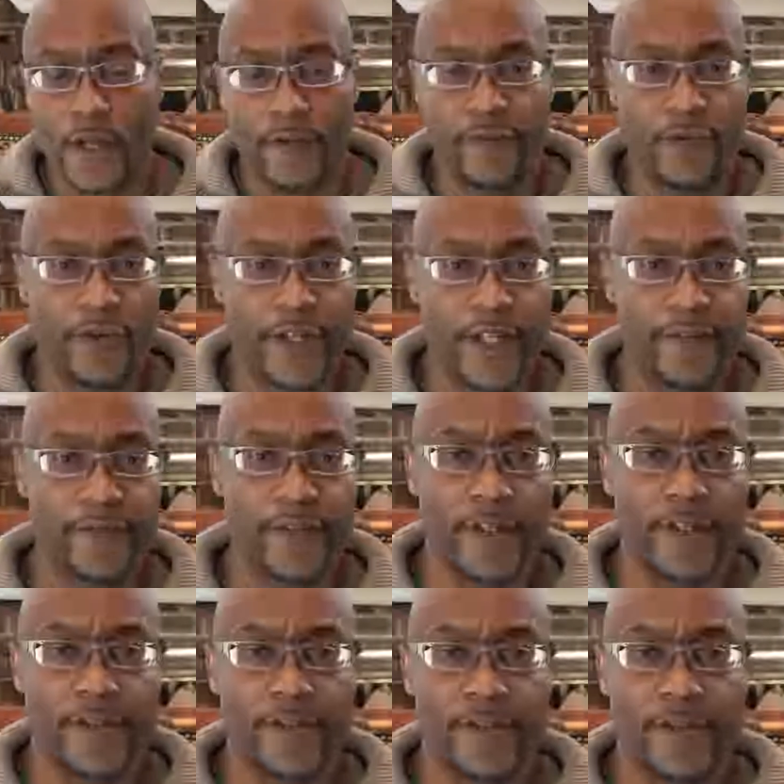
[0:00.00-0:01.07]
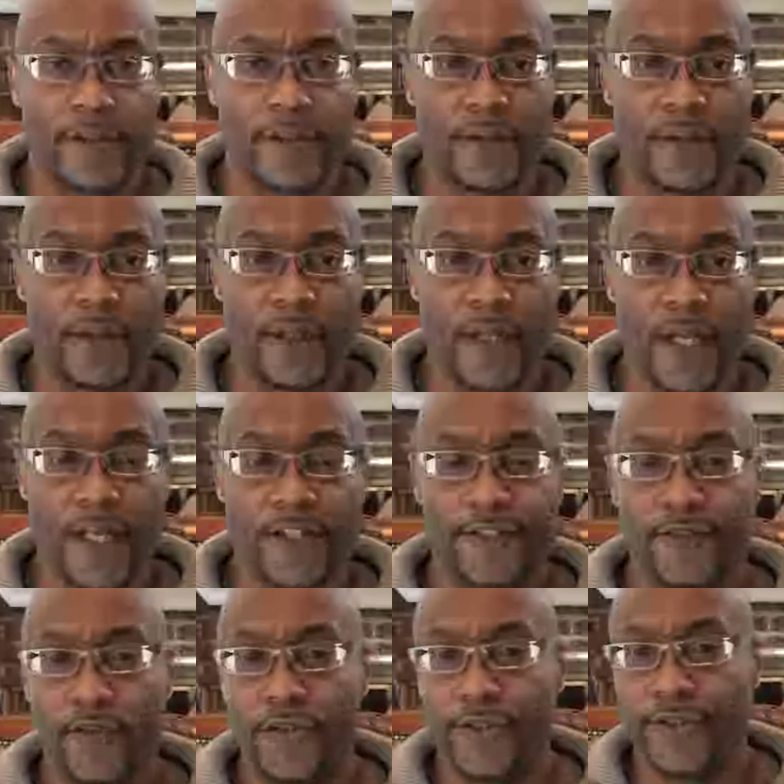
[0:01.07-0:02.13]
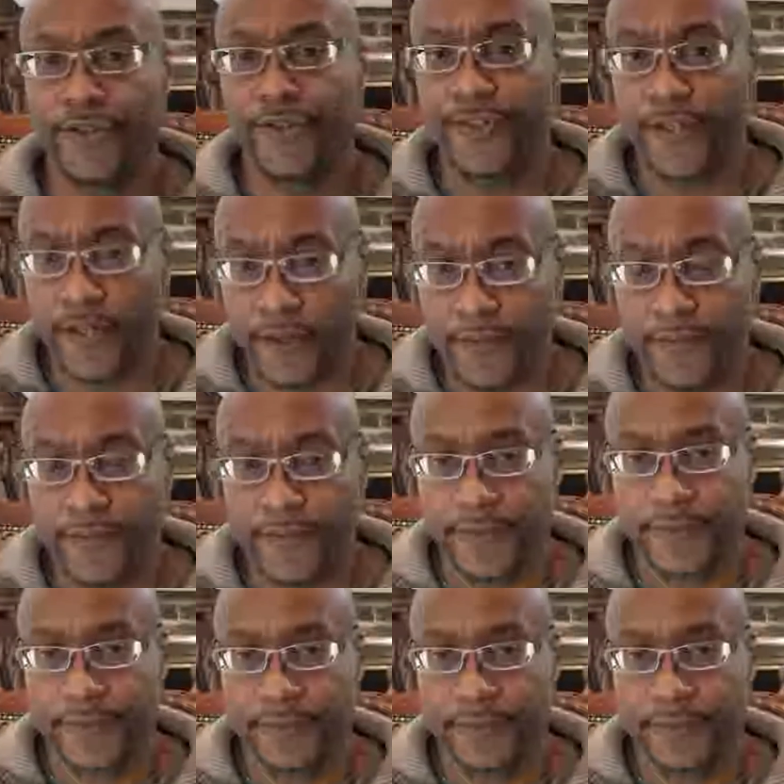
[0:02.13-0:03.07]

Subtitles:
Forgiveness is for yourself.